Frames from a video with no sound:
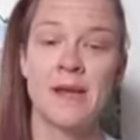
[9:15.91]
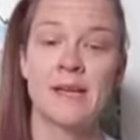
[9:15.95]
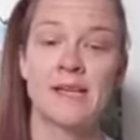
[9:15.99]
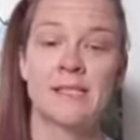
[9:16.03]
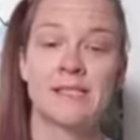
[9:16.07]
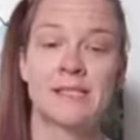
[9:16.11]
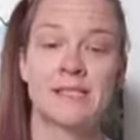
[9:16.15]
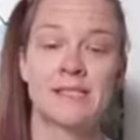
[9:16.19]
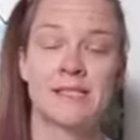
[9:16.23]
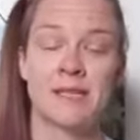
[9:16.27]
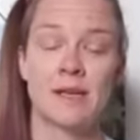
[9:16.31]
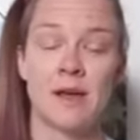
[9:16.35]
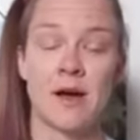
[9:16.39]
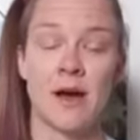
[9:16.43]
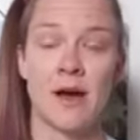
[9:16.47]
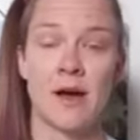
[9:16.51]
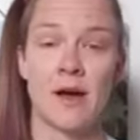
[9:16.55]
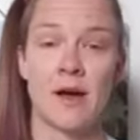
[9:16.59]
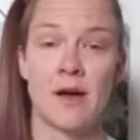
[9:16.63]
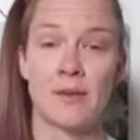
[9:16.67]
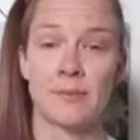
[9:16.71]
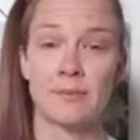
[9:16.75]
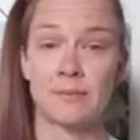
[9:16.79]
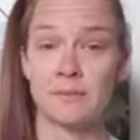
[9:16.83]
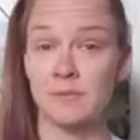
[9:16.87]

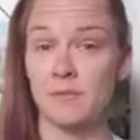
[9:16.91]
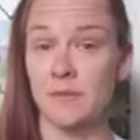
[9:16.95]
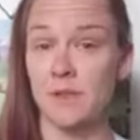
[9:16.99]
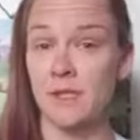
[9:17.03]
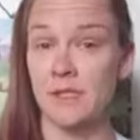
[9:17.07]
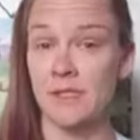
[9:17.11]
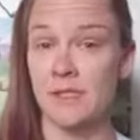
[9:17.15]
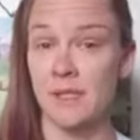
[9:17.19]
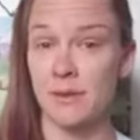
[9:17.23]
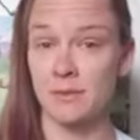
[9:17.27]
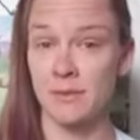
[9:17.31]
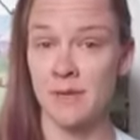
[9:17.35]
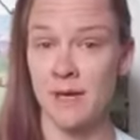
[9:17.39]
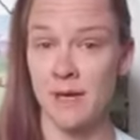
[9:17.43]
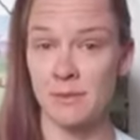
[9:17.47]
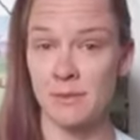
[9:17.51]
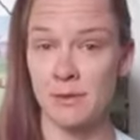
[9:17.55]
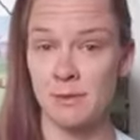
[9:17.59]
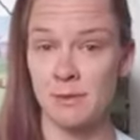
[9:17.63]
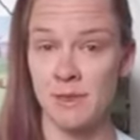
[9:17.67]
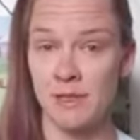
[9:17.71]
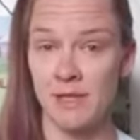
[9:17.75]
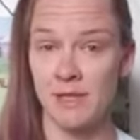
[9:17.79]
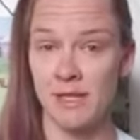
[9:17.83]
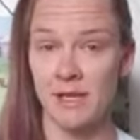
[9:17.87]
sometimes
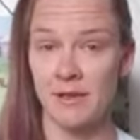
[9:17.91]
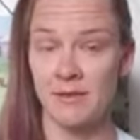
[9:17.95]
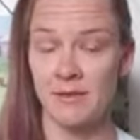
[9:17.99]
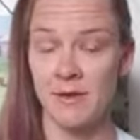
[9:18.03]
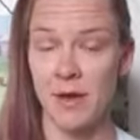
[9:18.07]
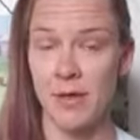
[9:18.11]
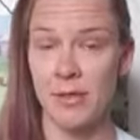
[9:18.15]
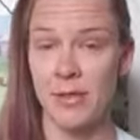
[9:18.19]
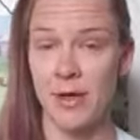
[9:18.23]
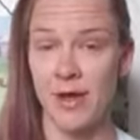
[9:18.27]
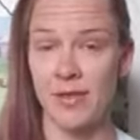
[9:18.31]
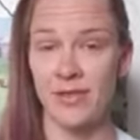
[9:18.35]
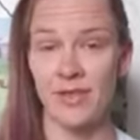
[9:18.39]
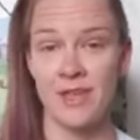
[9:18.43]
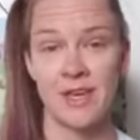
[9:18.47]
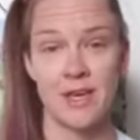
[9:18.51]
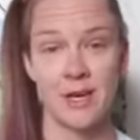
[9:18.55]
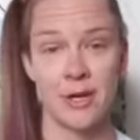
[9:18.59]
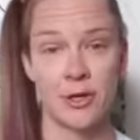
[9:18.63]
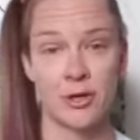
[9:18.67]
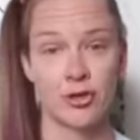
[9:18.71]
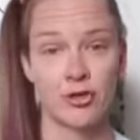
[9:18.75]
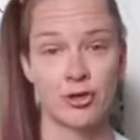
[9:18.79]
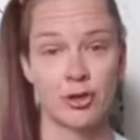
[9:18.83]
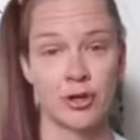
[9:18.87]
believe that the
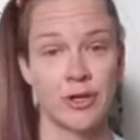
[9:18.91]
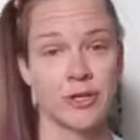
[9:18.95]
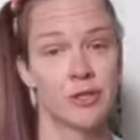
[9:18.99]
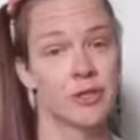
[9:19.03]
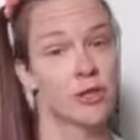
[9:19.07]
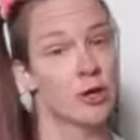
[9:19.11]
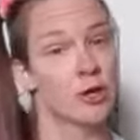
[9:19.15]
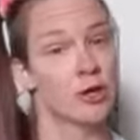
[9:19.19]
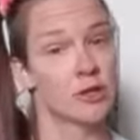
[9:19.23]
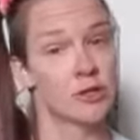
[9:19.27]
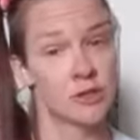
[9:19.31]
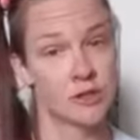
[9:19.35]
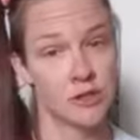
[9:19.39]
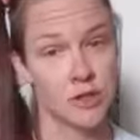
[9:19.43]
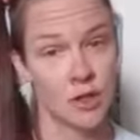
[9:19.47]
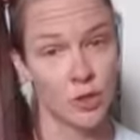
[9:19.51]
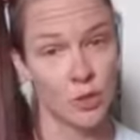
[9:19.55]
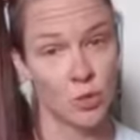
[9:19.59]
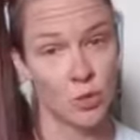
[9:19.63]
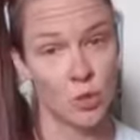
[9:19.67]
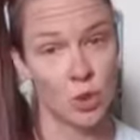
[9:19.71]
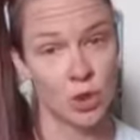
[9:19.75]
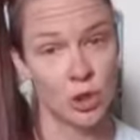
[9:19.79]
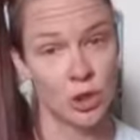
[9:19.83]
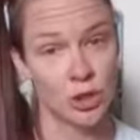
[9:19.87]
Indris are
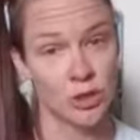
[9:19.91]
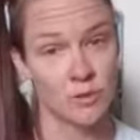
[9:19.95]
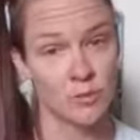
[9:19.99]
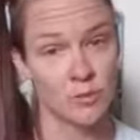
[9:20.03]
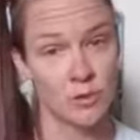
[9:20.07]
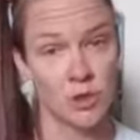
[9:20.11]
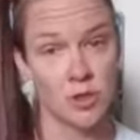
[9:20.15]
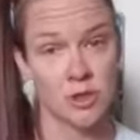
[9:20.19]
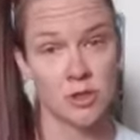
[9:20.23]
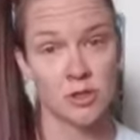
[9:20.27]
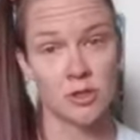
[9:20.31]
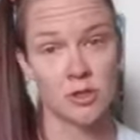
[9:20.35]
sun worshippers.